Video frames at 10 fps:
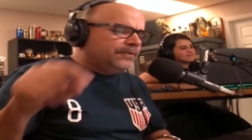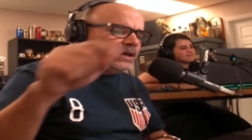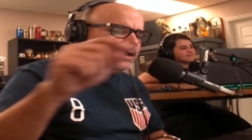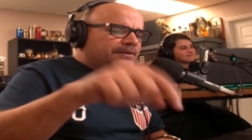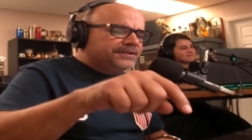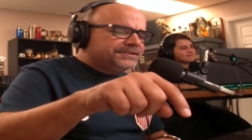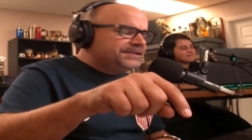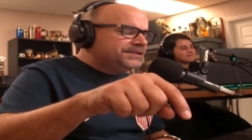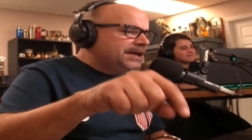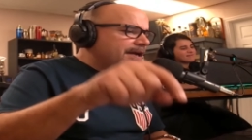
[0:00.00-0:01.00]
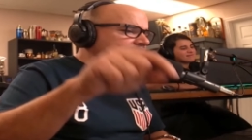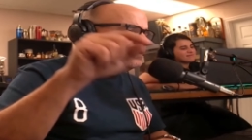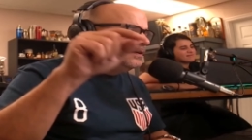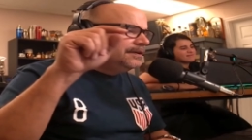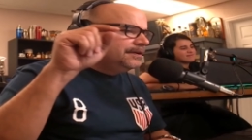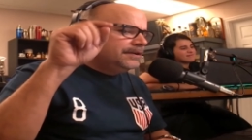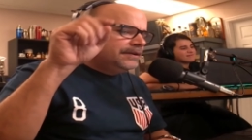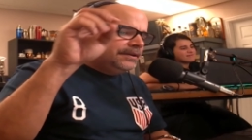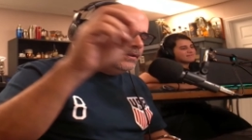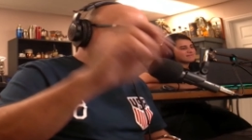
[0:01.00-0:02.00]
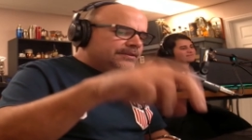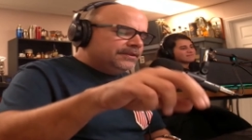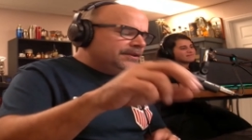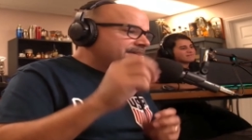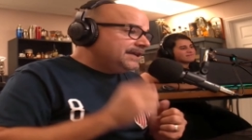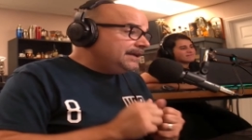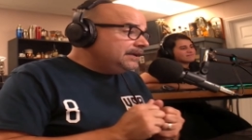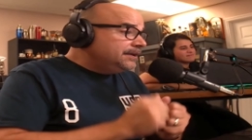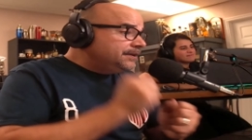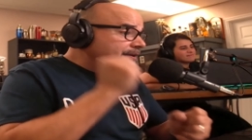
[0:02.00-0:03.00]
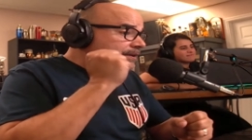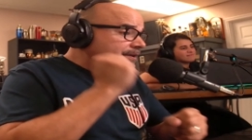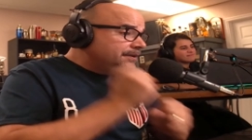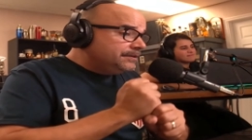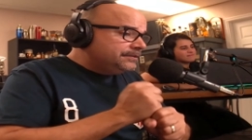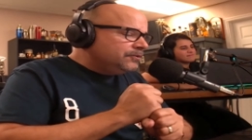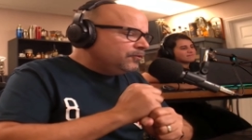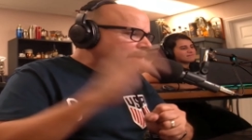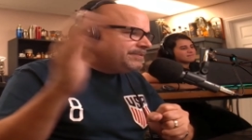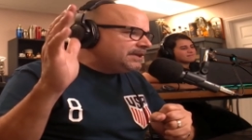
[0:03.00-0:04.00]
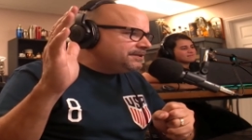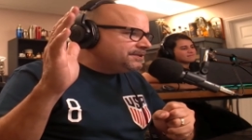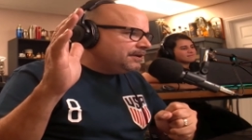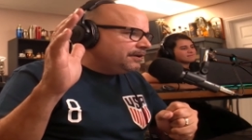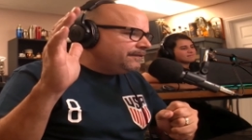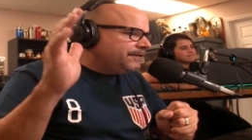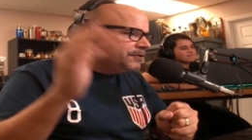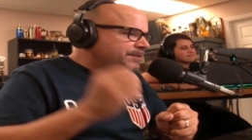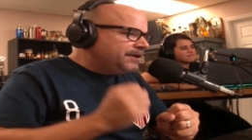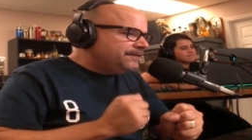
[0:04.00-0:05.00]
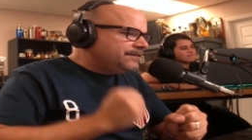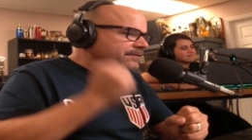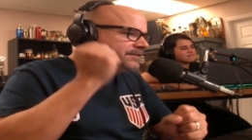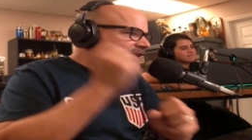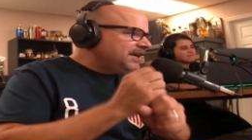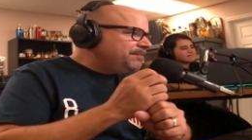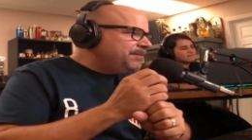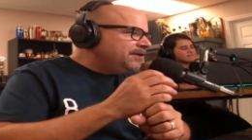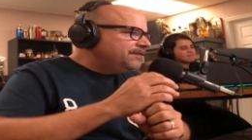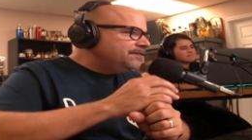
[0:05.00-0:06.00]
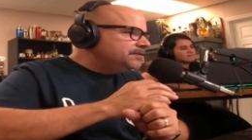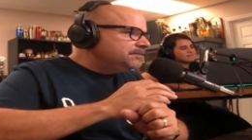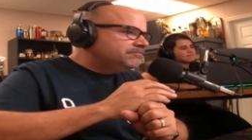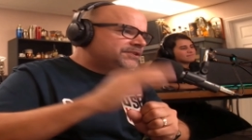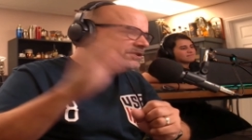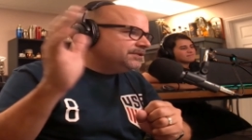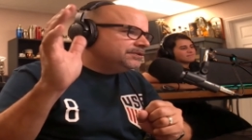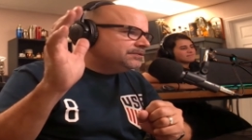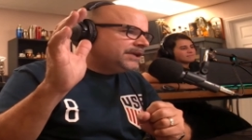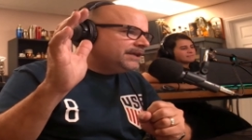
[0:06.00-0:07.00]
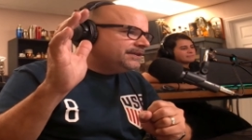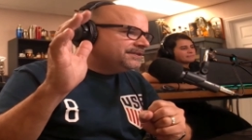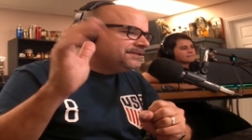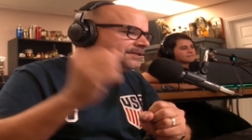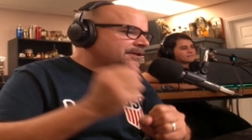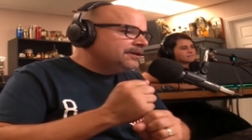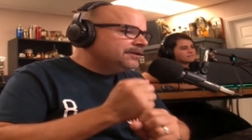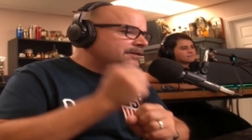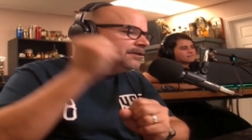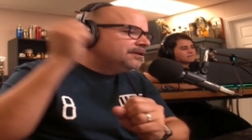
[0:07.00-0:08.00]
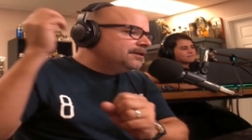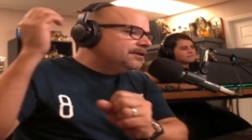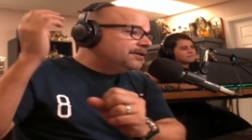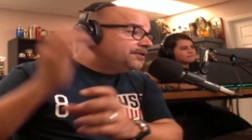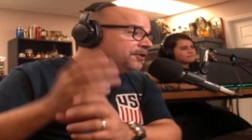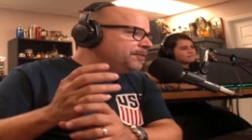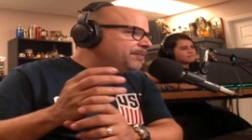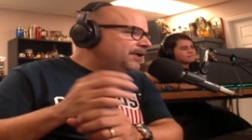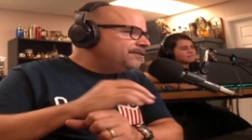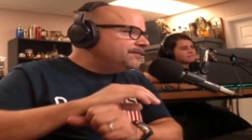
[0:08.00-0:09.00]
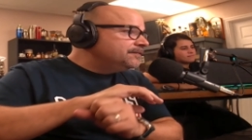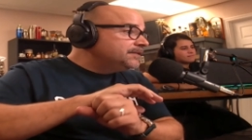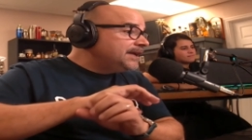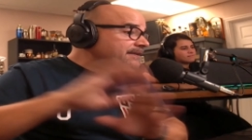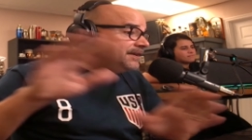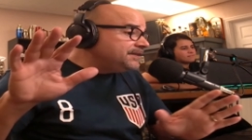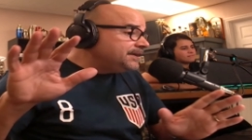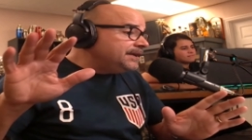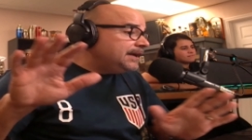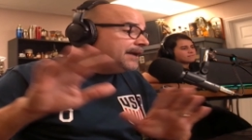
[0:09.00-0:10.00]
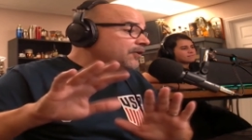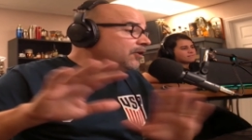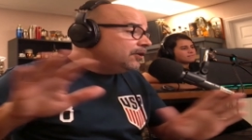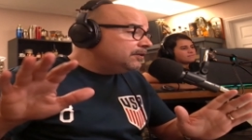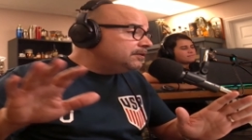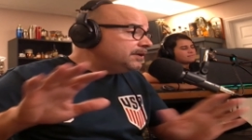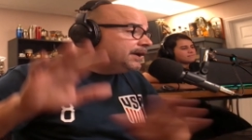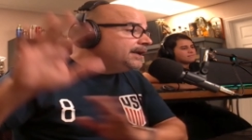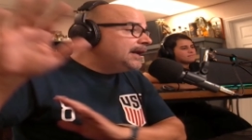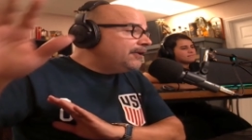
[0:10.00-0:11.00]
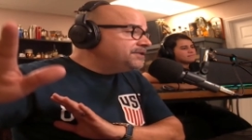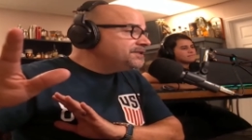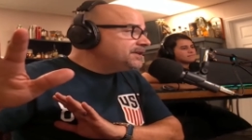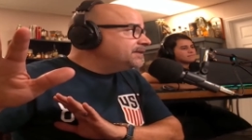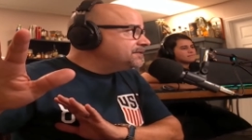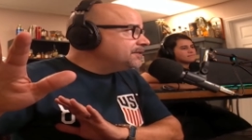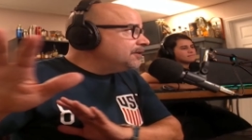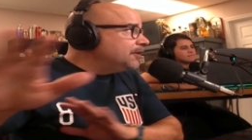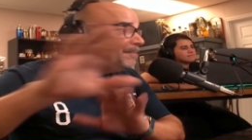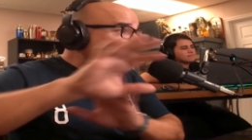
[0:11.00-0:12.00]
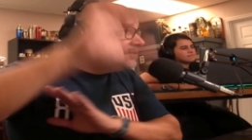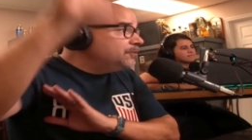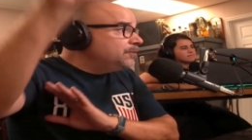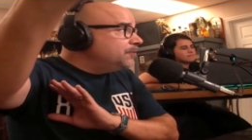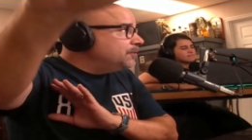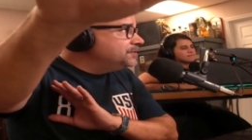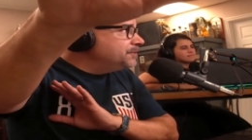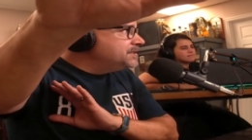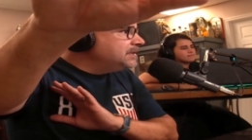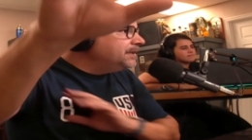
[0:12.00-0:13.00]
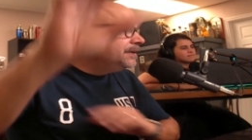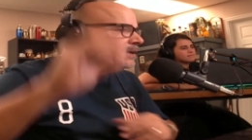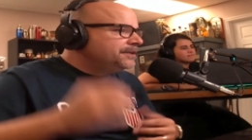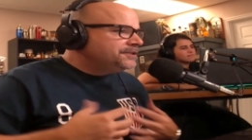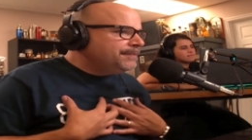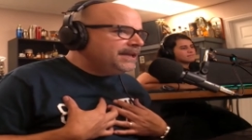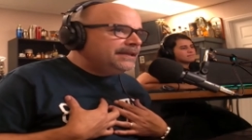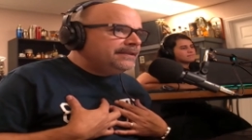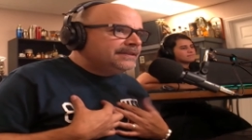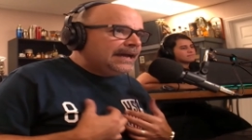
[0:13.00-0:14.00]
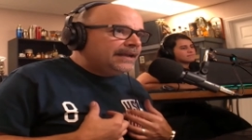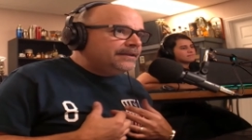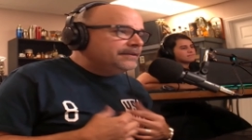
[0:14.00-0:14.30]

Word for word: what I noticed is that the tequila wipes out the cigar in the first puff. Second puff, still can't taste the cigar. Third puff, can't taste tequila at all, and mm. now I just get the cigar back to what it was originally. To me, that